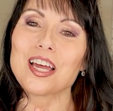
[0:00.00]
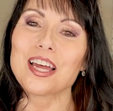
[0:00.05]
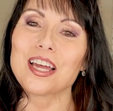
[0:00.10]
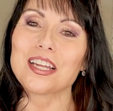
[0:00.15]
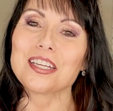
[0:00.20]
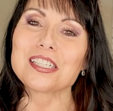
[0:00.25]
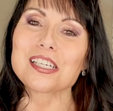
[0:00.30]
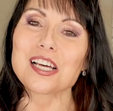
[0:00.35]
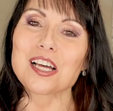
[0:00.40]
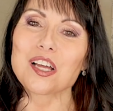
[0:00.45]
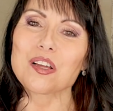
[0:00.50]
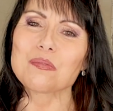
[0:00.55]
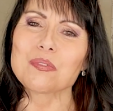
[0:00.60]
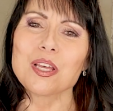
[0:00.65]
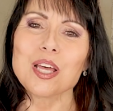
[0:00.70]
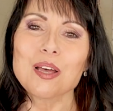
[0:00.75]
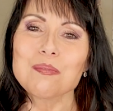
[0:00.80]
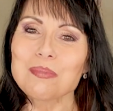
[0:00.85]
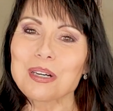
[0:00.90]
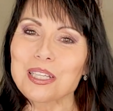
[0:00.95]
And um,
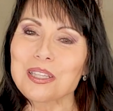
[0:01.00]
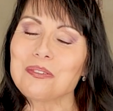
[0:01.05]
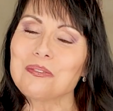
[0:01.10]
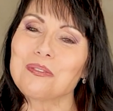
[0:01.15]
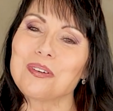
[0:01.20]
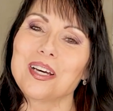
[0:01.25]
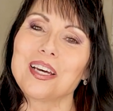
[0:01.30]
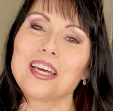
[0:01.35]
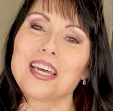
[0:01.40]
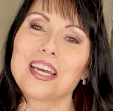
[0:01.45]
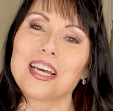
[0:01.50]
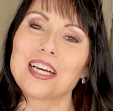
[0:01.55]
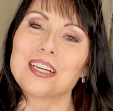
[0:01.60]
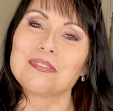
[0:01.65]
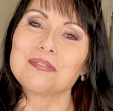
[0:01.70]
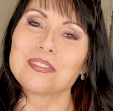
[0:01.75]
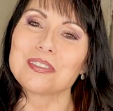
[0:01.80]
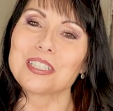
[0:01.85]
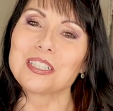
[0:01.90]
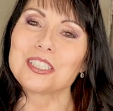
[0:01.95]
by the way,
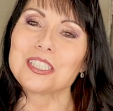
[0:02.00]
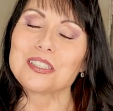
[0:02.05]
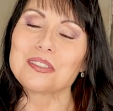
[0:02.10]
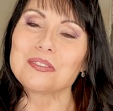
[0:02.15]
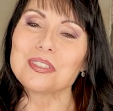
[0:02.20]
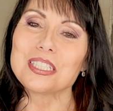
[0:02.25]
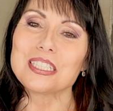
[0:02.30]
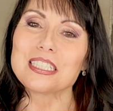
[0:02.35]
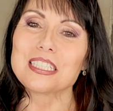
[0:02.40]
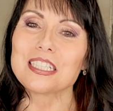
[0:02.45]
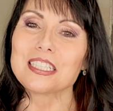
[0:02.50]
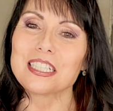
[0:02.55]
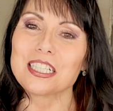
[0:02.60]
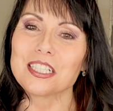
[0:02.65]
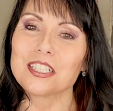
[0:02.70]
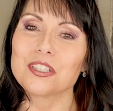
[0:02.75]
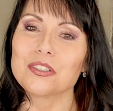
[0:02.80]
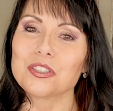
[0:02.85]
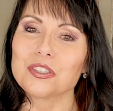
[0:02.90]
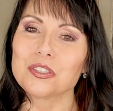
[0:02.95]
I, I just want to say
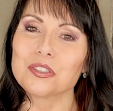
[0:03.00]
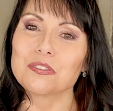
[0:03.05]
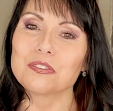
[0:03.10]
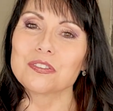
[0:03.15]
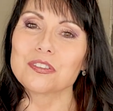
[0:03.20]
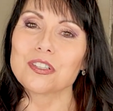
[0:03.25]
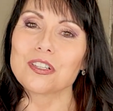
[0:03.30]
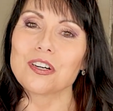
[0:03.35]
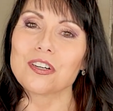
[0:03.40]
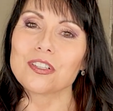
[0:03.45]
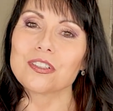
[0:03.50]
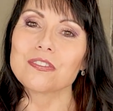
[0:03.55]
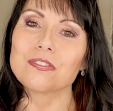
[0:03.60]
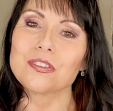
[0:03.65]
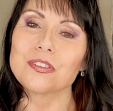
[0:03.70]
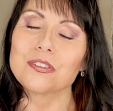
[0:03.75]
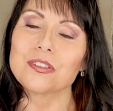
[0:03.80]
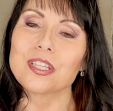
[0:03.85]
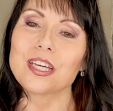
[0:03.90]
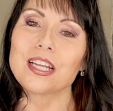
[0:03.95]
thank you too for all of
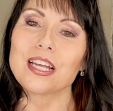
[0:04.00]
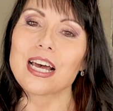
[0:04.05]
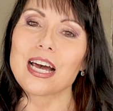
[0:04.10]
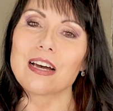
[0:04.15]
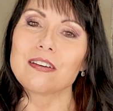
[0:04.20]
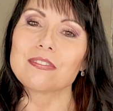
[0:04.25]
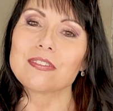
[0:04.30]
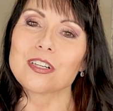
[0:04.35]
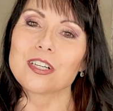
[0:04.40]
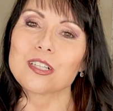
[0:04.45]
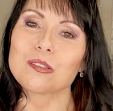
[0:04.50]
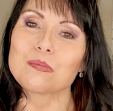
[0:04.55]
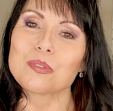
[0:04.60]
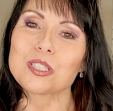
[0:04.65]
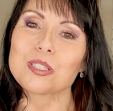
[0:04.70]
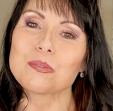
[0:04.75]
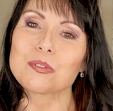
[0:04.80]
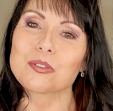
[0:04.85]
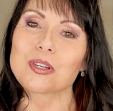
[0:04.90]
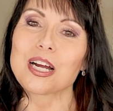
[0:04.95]
you that have um,
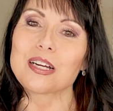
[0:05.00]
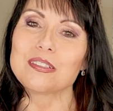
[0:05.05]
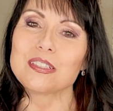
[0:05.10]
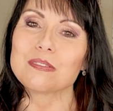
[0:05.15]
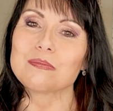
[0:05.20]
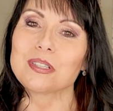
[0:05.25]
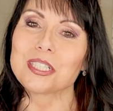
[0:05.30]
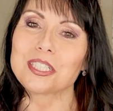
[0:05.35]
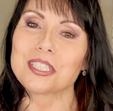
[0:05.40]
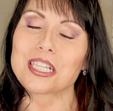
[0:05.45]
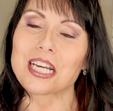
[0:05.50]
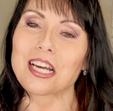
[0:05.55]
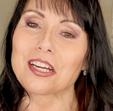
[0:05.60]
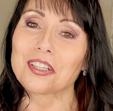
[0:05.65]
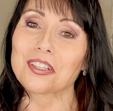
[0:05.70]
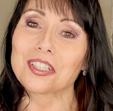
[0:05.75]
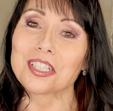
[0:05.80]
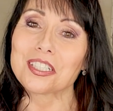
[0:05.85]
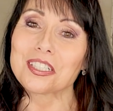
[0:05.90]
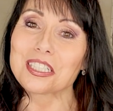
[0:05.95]
subscribed to my
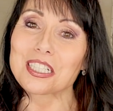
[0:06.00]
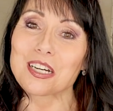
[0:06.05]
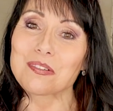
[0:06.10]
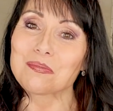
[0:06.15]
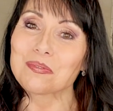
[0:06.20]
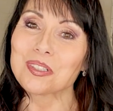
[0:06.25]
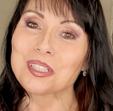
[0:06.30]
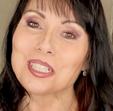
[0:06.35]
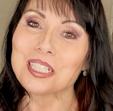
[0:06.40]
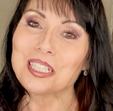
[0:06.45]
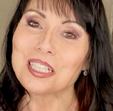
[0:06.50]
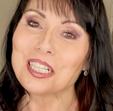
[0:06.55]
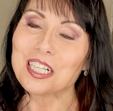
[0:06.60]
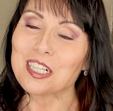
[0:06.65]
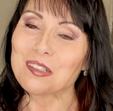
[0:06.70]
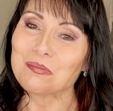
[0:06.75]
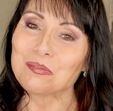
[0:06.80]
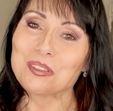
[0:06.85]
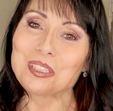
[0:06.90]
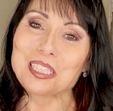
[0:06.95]
channel. It's I'm
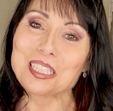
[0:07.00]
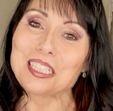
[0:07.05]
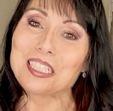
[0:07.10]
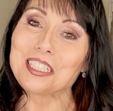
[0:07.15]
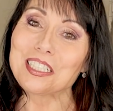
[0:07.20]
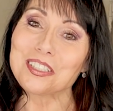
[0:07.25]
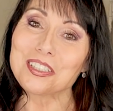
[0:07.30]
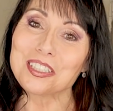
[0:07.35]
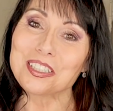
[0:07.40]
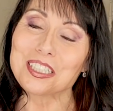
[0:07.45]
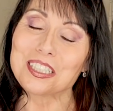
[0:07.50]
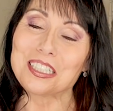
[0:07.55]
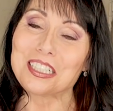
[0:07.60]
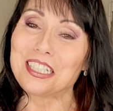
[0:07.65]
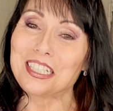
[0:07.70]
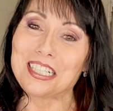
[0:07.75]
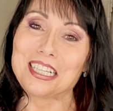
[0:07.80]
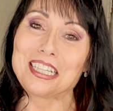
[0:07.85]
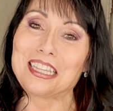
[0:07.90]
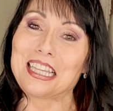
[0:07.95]
I'm looking to
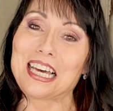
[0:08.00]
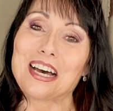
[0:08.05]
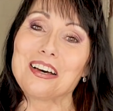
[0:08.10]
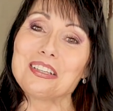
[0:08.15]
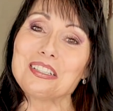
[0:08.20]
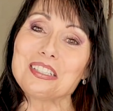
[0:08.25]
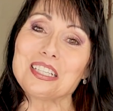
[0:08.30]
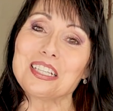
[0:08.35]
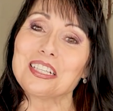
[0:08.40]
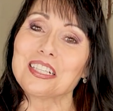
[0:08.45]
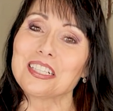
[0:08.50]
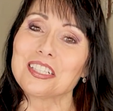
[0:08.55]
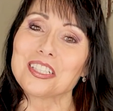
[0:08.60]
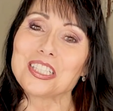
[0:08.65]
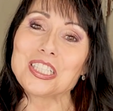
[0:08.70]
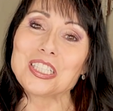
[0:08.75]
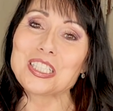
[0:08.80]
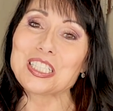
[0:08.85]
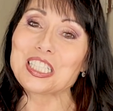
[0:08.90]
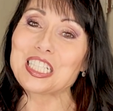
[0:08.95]
hit a thousand, and
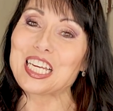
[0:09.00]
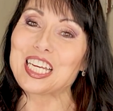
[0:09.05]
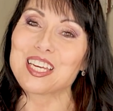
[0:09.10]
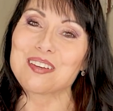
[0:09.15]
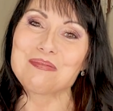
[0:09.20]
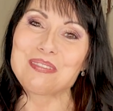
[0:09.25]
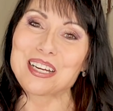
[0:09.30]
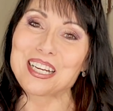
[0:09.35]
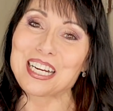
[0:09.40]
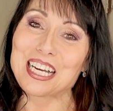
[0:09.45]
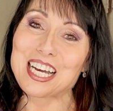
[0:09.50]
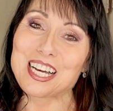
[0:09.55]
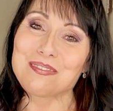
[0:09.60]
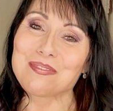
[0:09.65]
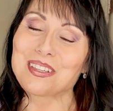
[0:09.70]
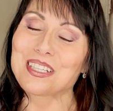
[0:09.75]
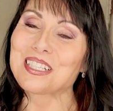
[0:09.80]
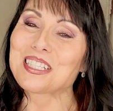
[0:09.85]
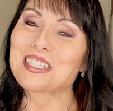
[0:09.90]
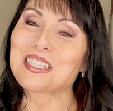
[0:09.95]
it looks like it might
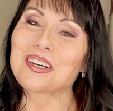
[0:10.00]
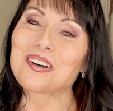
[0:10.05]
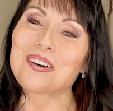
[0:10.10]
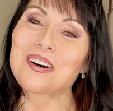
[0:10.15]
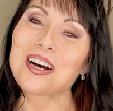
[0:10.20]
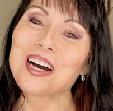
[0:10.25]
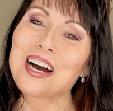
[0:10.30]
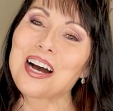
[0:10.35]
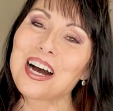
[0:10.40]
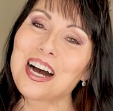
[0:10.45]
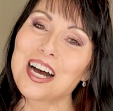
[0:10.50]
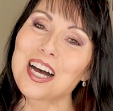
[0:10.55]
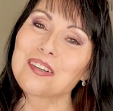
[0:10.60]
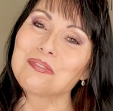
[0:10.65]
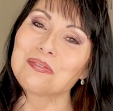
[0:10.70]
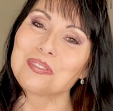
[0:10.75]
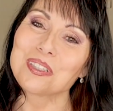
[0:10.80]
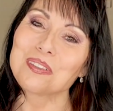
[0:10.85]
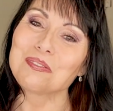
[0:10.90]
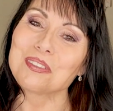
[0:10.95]
happen. So
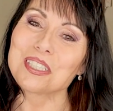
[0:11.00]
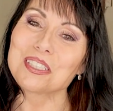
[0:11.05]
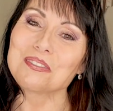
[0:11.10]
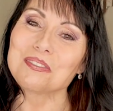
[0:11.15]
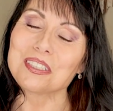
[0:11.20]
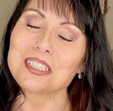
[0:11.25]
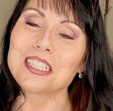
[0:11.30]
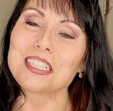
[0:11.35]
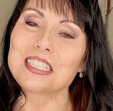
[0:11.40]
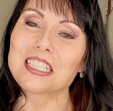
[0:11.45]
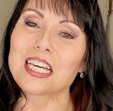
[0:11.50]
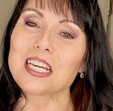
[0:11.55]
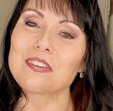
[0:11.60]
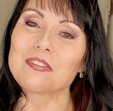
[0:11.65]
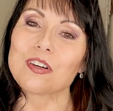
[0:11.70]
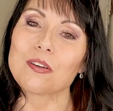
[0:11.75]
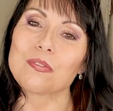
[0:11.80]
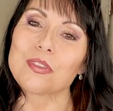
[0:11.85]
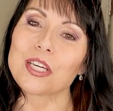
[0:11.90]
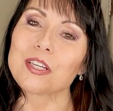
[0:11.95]
I'm I'm just really
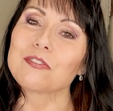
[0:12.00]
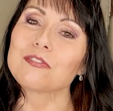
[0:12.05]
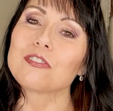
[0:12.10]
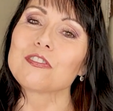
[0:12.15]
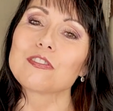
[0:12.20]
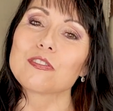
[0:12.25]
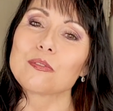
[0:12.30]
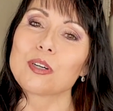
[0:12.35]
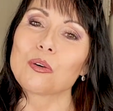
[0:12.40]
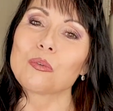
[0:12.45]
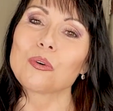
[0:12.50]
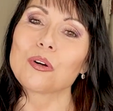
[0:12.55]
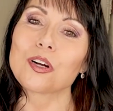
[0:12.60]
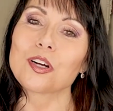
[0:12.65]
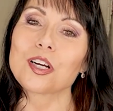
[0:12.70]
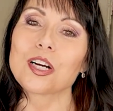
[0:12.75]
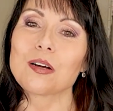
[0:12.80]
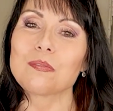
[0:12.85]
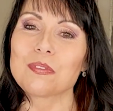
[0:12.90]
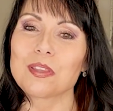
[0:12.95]
thankful. I'm thankful for my
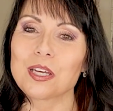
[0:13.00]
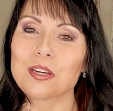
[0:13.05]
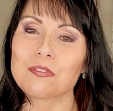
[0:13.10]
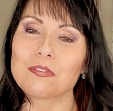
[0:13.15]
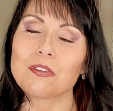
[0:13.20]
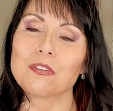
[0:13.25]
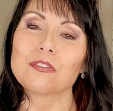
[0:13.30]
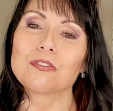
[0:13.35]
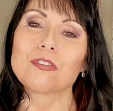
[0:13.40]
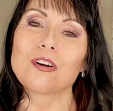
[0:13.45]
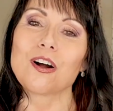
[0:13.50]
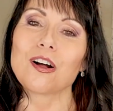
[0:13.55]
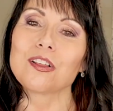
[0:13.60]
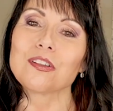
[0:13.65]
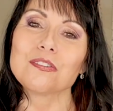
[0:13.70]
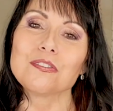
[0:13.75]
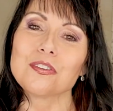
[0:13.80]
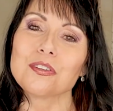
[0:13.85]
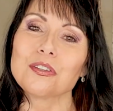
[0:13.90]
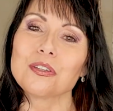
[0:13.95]
work. I'm thankful for all
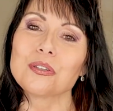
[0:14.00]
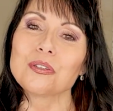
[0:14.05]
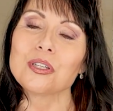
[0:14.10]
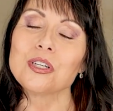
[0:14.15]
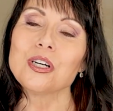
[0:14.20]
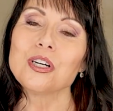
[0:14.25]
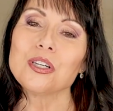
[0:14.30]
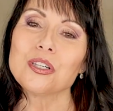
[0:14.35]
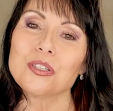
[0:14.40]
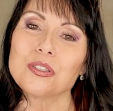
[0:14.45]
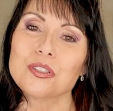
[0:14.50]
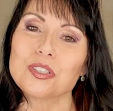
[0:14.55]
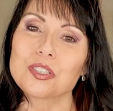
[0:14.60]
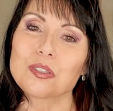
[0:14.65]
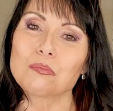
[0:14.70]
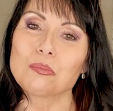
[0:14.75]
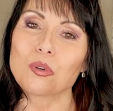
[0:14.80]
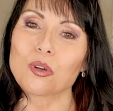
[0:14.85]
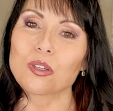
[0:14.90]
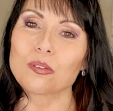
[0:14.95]
of you who
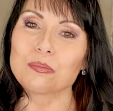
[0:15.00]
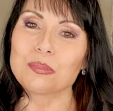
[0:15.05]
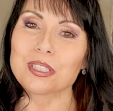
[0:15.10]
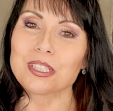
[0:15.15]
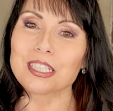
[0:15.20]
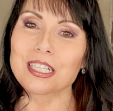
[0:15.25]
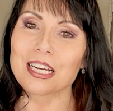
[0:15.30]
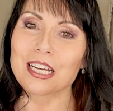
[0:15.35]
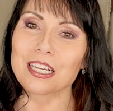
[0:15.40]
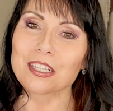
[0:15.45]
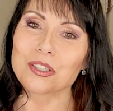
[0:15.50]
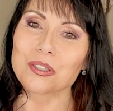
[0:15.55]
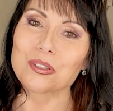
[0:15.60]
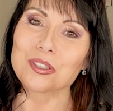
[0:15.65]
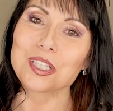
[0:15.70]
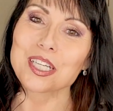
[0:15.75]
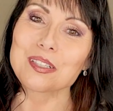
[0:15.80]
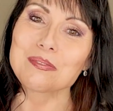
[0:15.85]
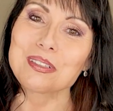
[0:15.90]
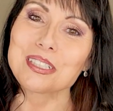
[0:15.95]
support me and who
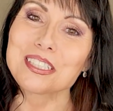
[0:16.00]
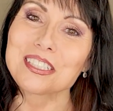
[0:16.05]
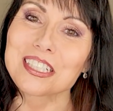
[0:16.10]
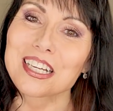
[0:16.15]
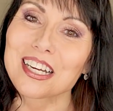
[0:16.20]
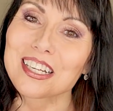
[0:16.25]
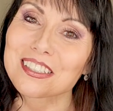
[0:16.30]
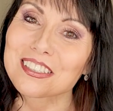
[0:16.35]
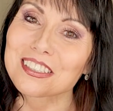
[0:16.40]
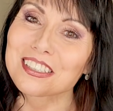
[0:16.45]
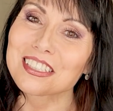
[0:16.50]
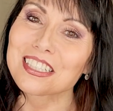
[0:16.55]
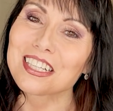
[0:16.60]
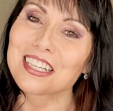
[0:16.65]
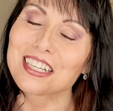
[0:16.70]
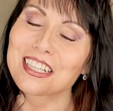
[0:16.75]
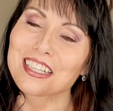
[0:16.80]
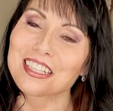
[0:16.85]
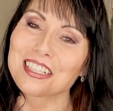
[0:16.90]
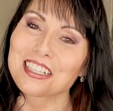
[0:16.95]
like my channel.
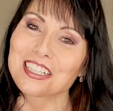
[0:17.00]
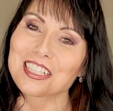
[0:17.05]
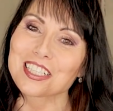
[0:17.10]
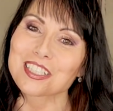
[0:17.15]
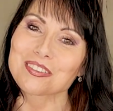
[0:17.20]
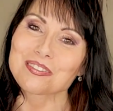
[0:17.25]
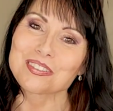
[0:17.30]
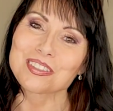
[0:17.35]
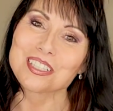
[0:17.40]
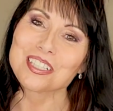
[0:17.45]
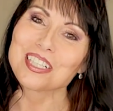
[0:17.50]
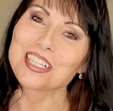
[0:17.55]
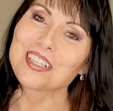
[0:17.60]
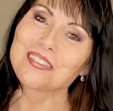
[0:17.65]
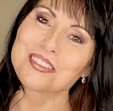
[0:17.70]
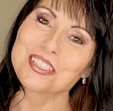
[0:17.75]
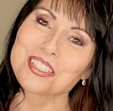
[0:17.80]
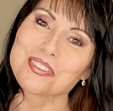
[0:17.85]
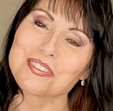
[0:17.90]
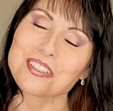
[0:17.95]
And um,
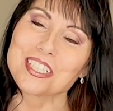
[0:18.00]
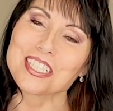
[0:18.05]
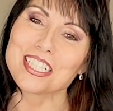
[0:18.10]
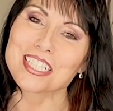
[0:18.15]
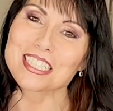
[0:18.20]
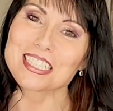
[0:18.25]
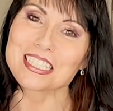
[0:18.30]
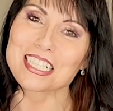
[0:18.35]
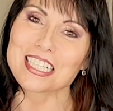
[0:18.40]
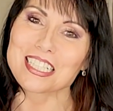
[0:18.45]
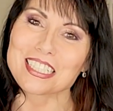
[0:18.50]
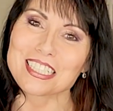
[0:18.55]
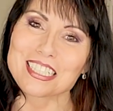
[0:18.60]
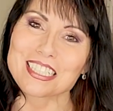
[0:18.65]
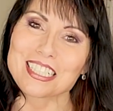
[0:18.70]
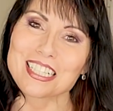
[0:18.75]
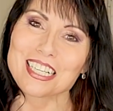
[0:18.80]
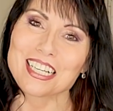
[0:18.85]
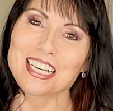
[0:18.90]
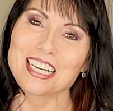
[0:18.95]
I'm just very excited.